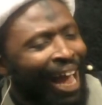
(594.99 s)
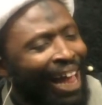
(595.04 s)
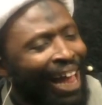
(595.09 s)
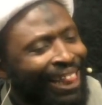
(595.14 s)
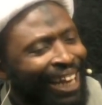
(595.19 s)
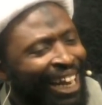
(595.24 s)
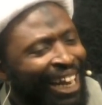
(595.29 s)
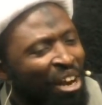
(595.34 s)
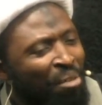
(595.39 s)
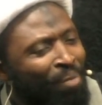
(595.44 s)

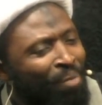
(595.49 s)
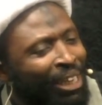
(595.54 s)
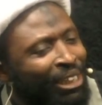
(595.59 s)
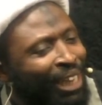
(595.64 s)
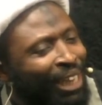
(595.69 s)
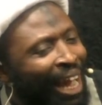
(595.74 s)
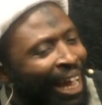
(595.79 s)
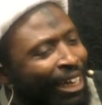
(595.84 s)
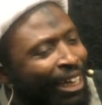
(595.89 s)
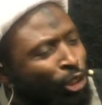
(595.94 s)
attend
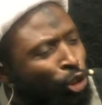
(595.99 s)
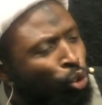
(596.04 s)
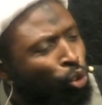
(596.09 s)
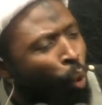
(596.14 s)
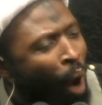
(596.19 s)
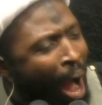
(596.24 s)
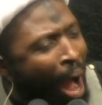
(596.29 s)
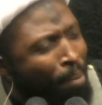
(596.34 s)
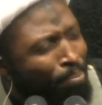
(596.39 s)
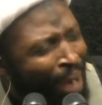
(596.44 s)
majlis
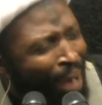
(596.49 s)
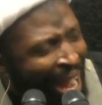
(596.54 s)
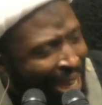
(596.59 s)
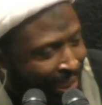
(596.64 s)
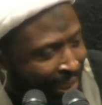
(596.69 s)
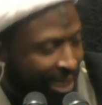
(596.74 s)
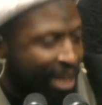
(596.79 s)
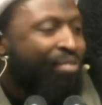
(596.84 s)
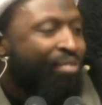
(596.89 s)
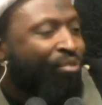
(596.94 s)
to
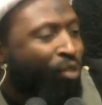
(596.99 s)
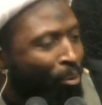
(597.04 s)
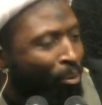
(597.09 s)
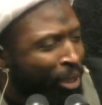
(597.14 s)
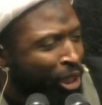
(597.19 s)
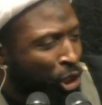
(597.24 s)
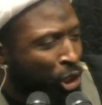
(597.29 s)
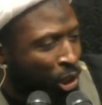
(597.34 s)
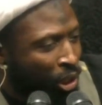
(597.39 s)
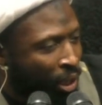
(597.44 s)
amass
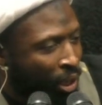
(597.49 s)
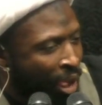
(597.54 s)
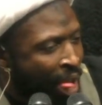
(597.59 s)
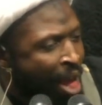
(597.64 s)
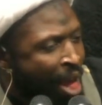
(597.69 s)
information,